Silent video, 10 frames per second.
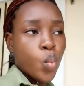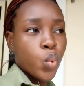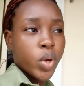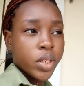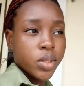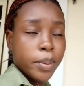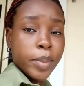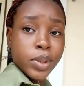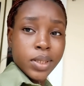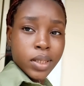Okay, so I'm
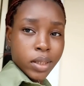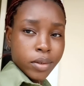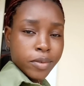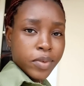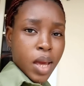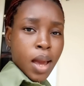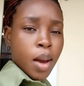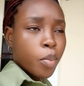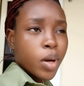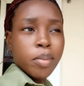about to leave.
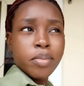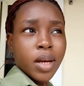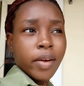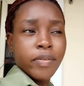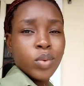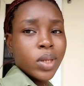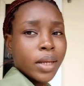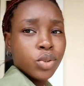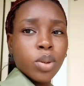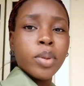But I feel
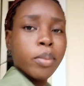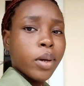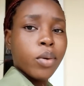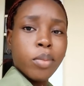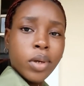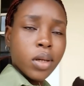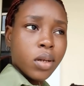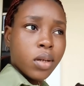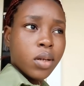like dropping my umbrella.